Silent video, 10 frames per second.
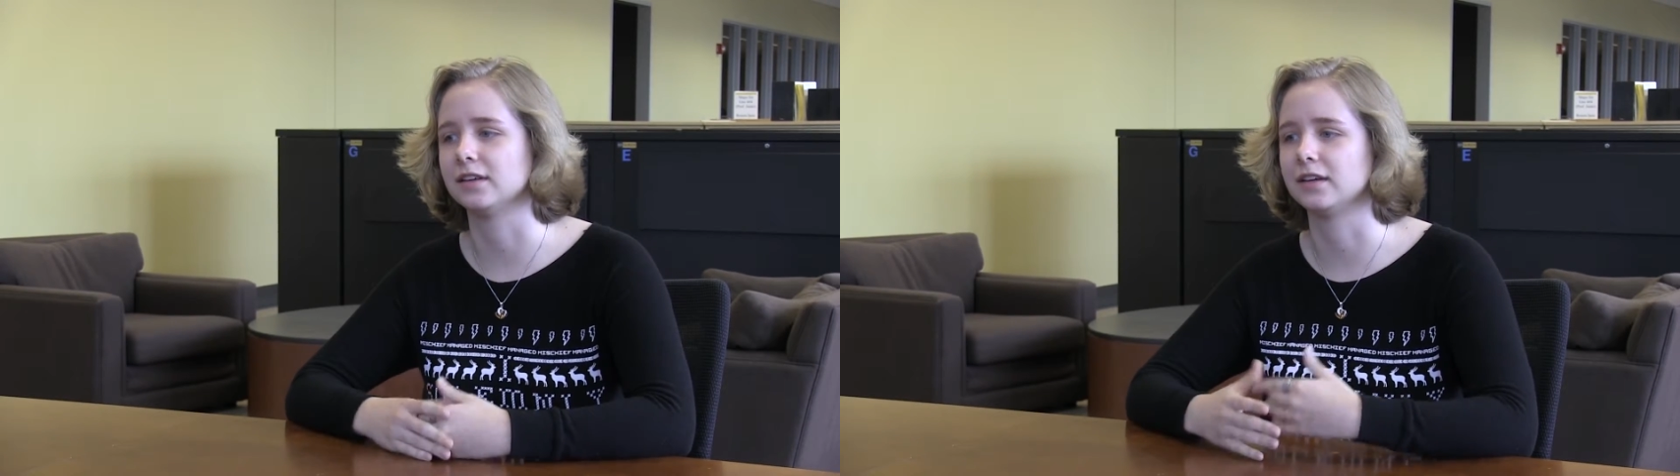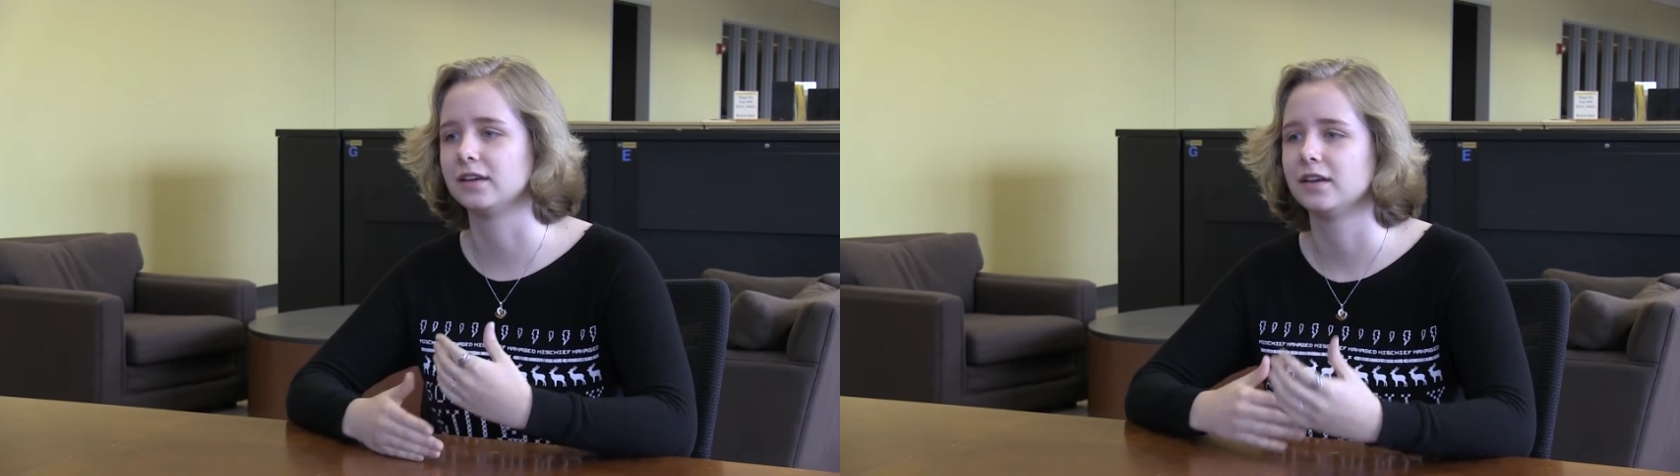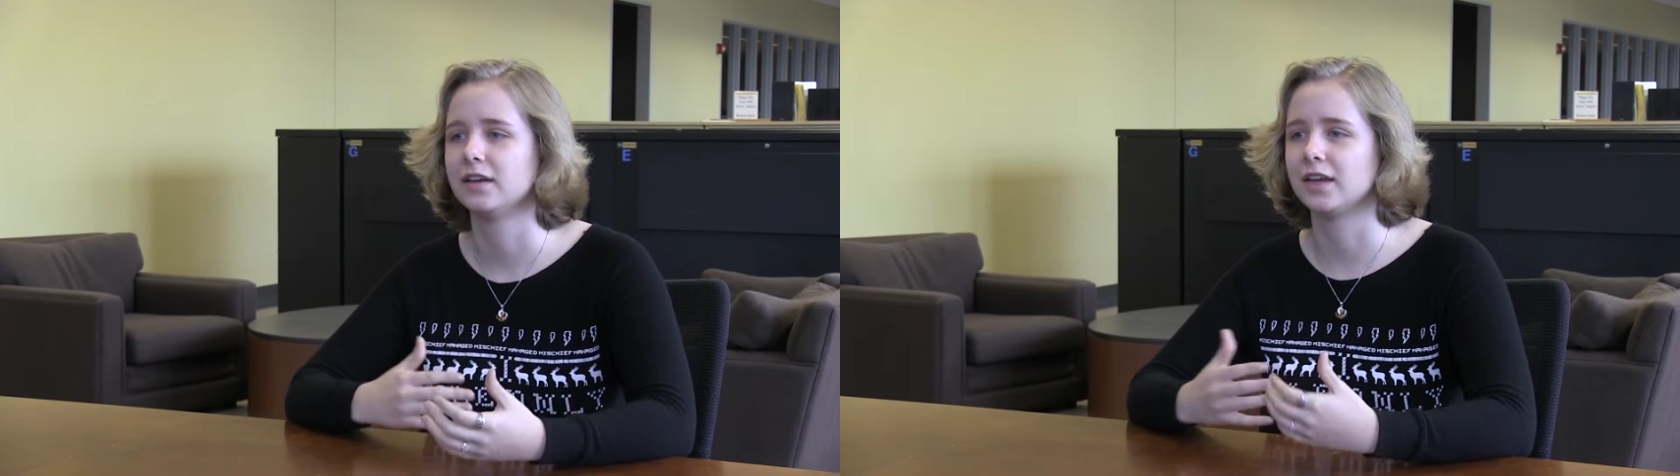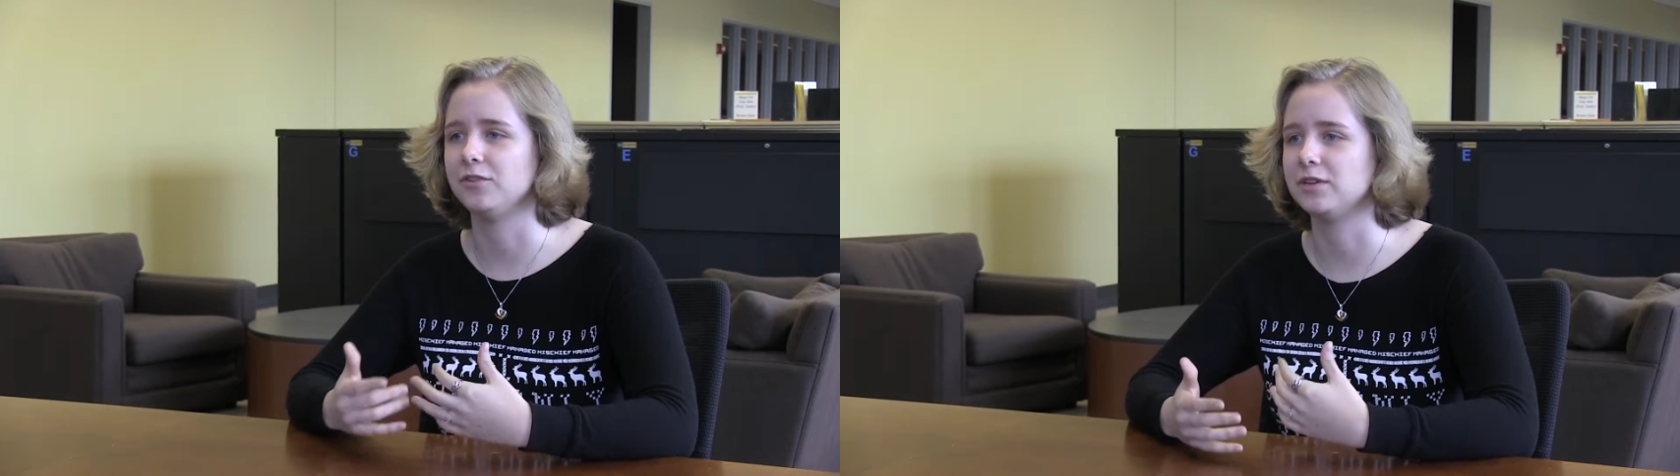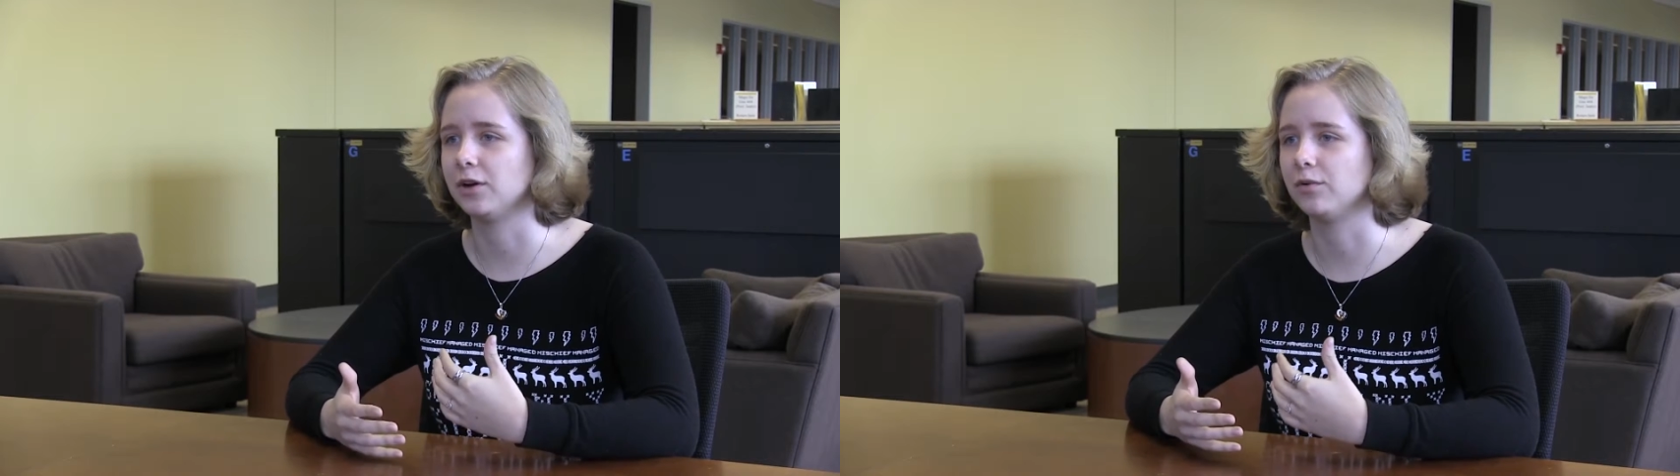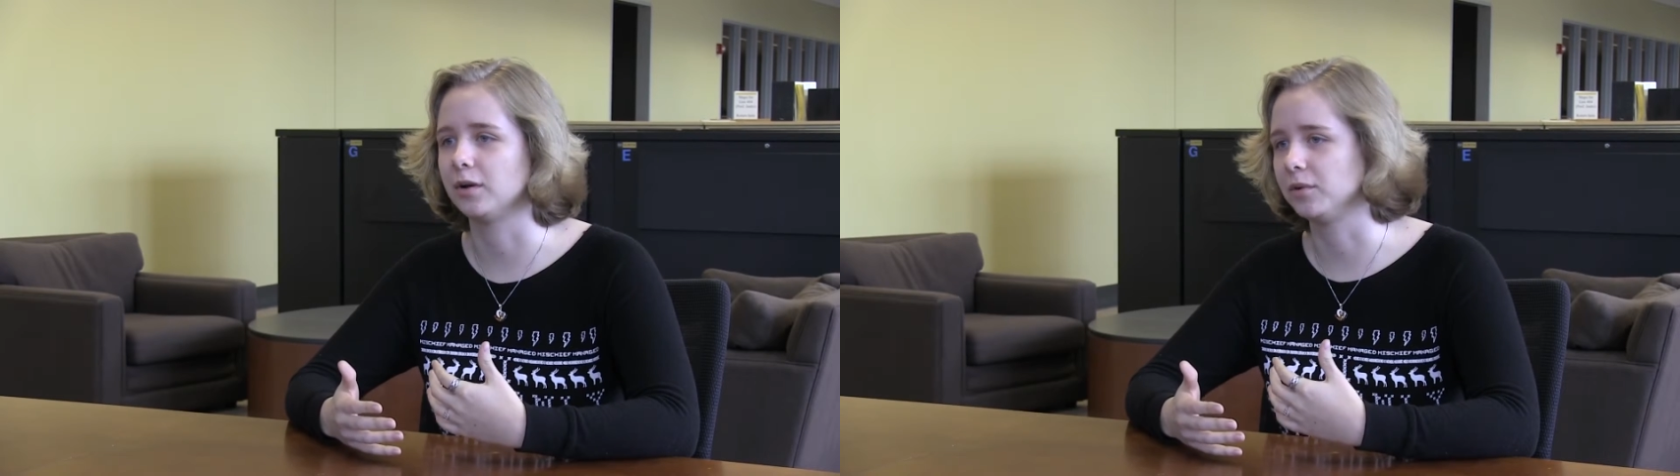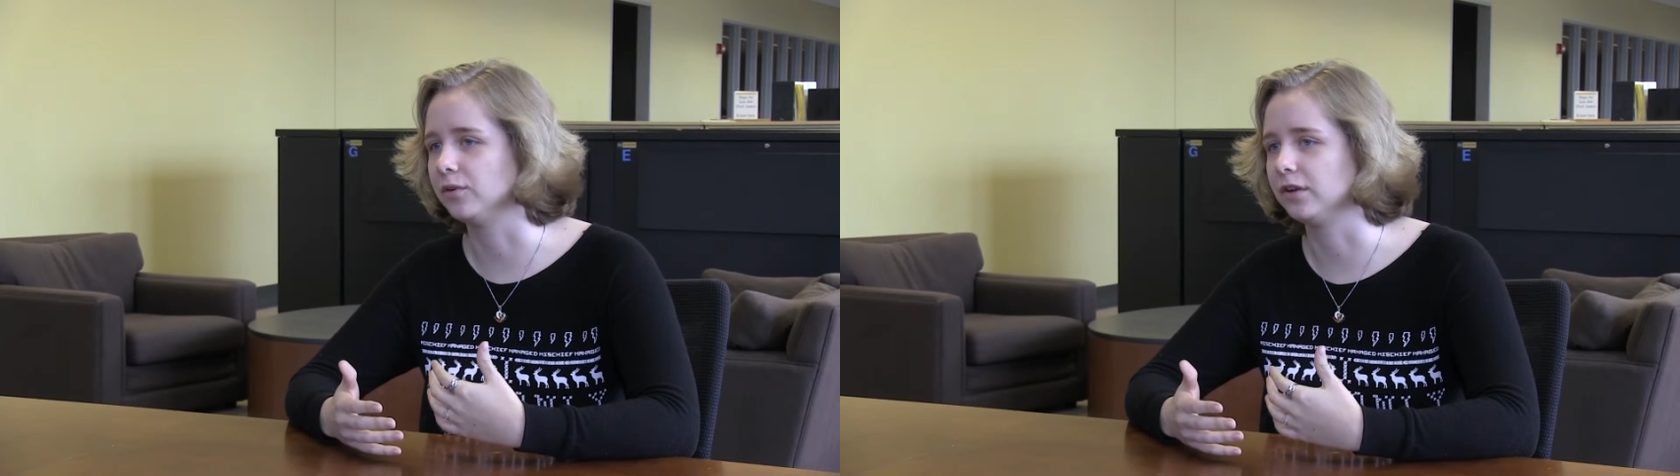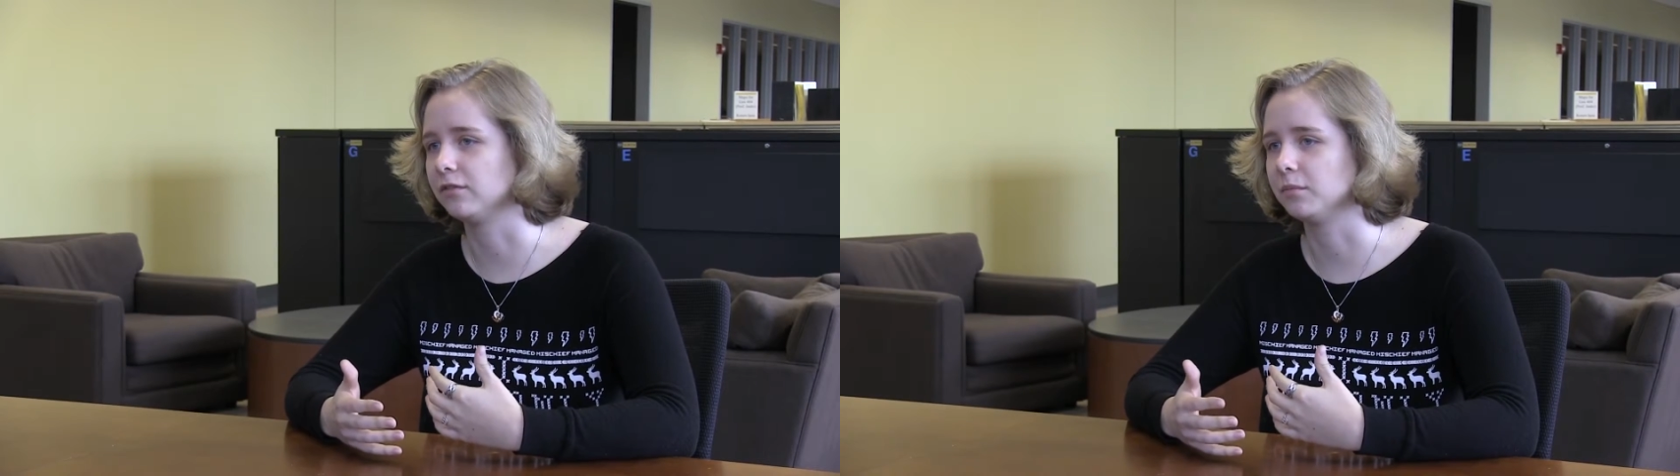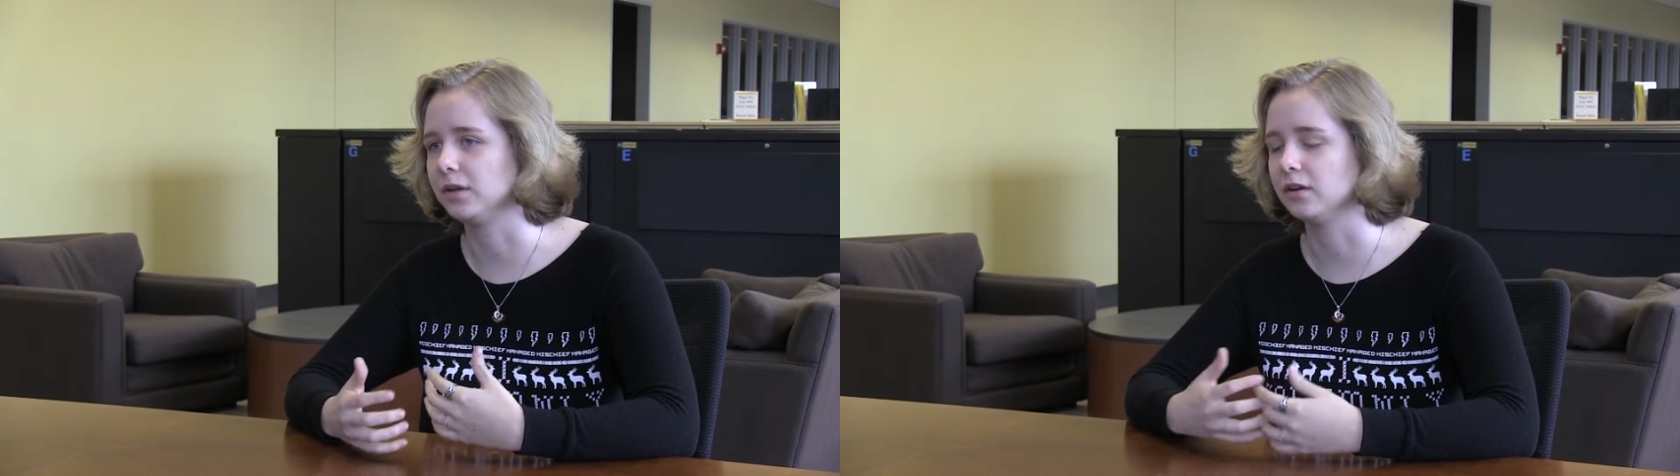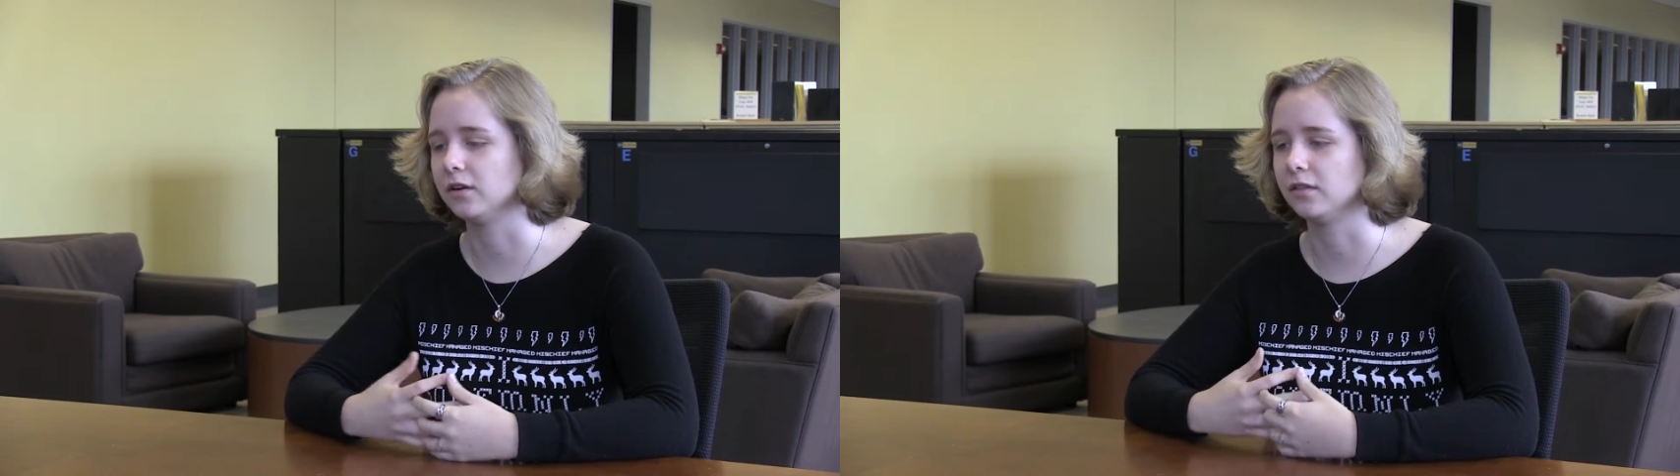Like, can you tell where I'm going from here?